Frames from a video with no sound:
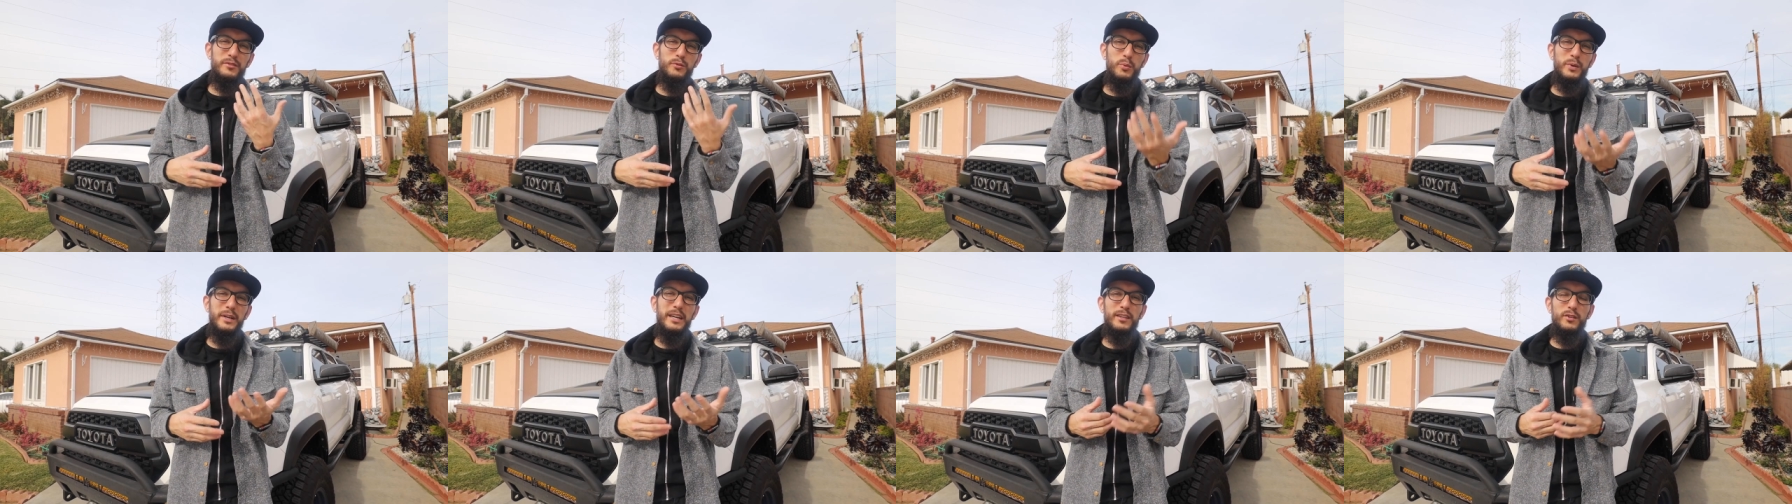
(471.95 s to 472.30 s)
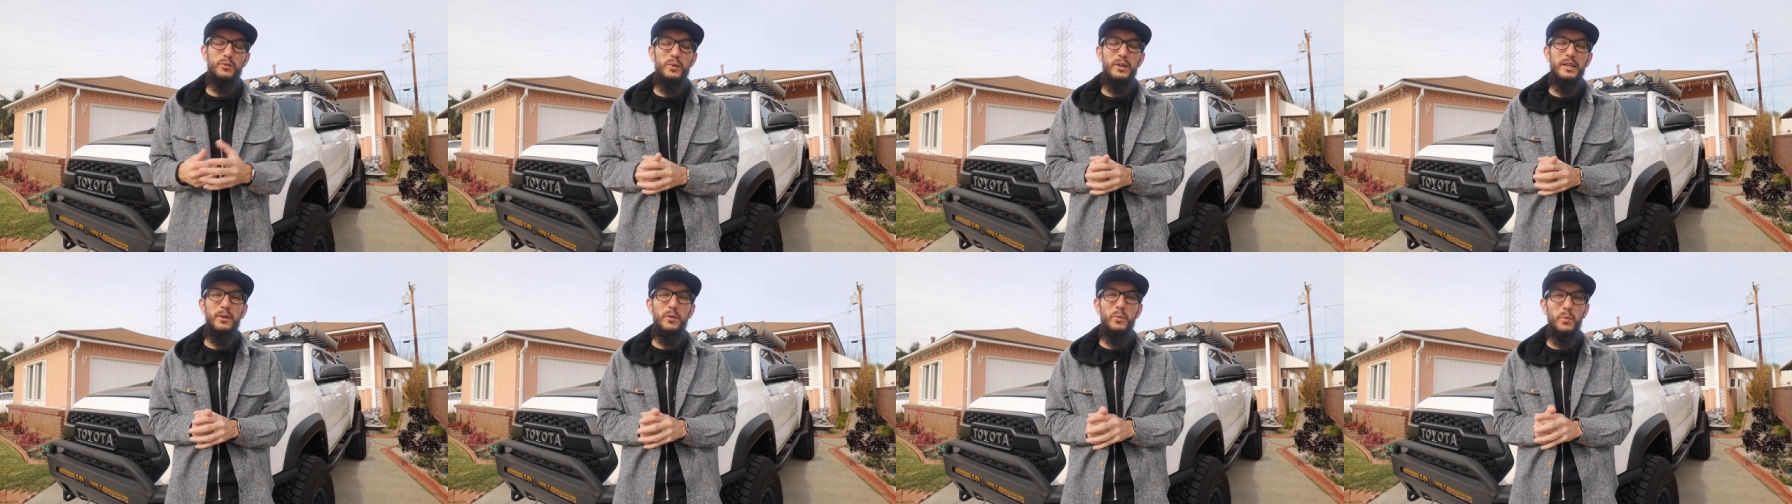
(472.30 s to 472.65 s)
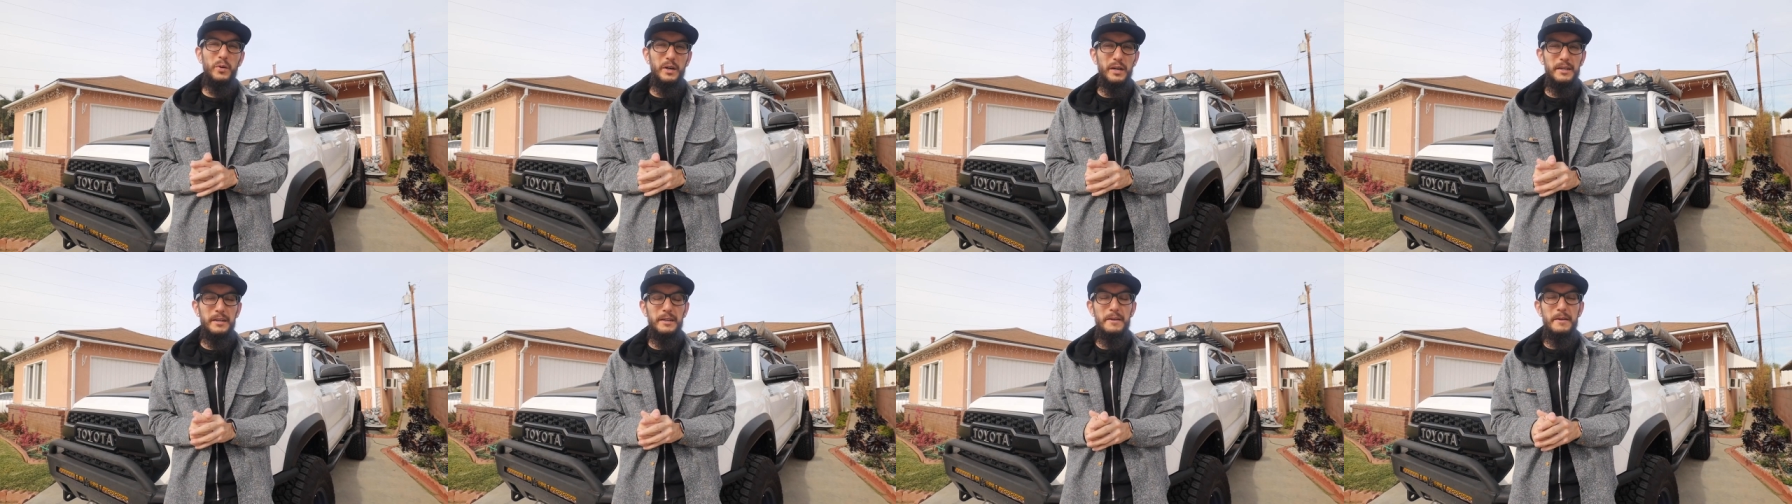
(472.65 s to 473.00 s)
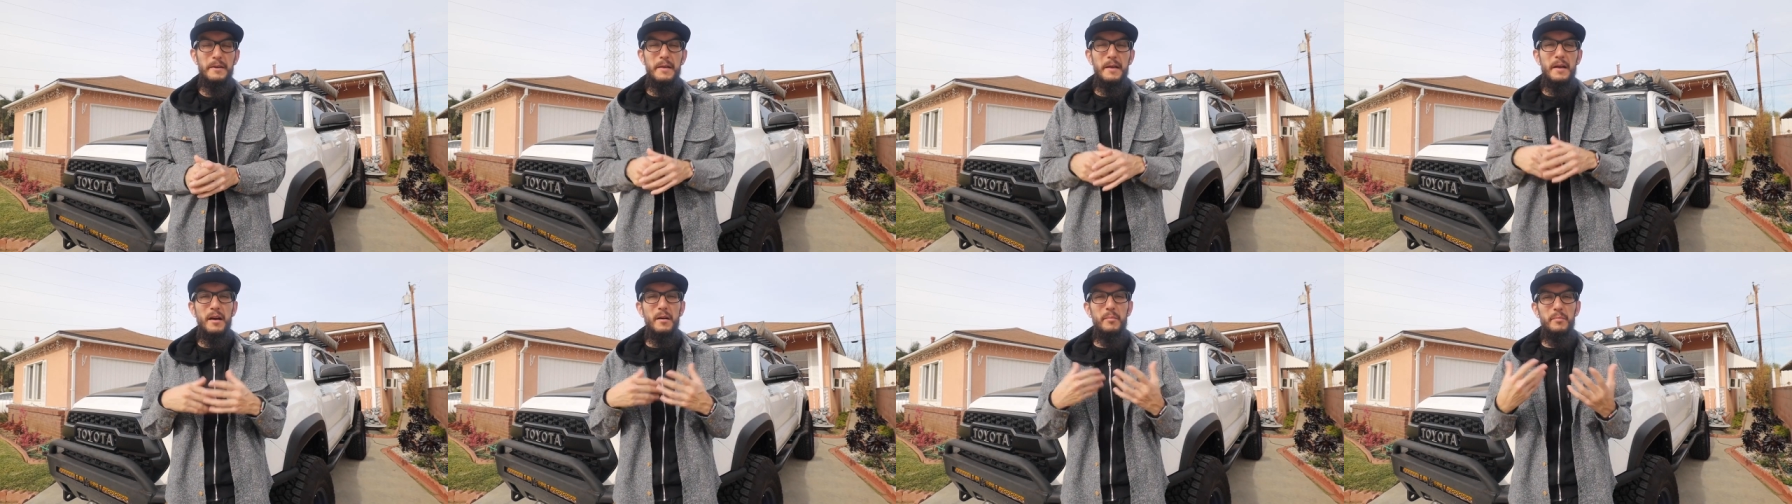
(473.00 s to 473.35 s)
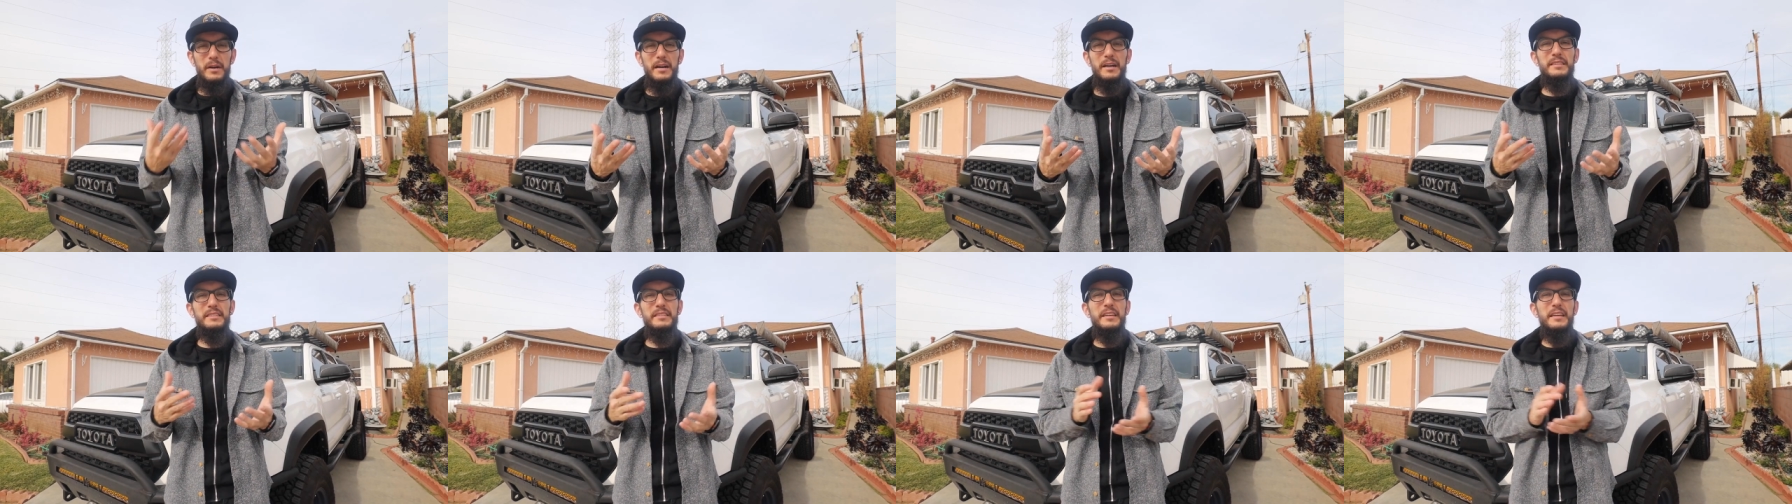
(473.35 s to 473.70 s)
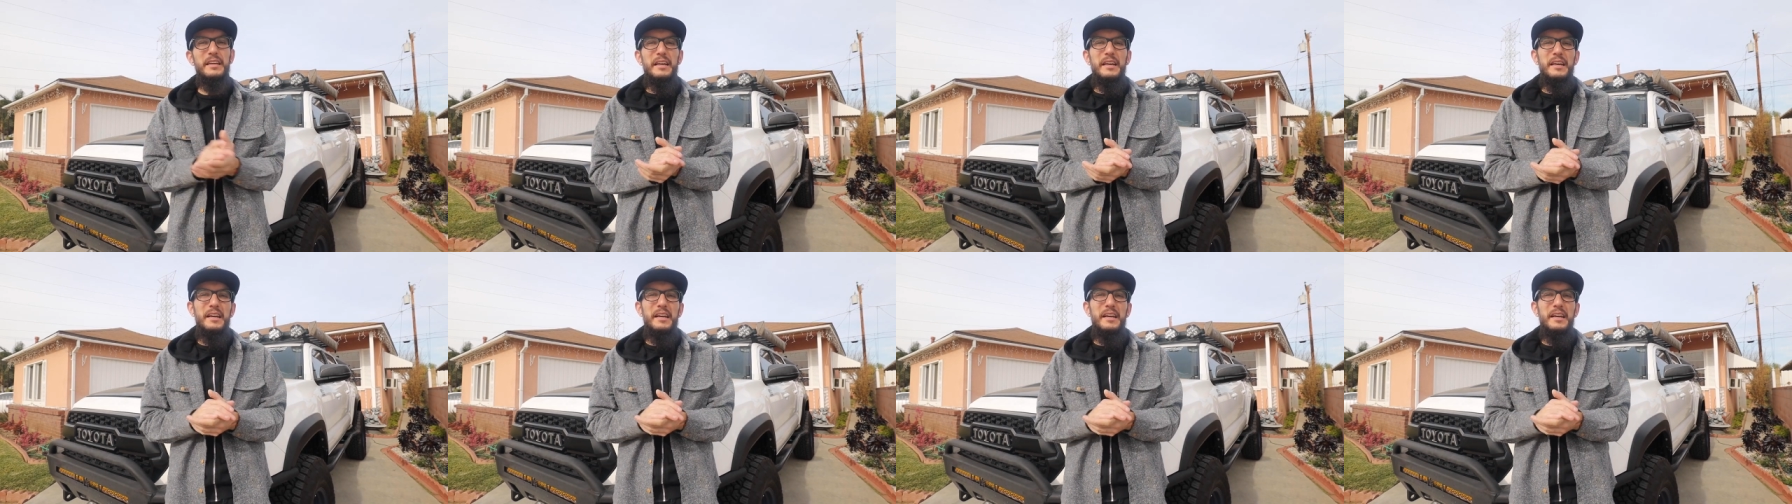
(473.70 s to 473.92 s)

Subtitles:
2021. But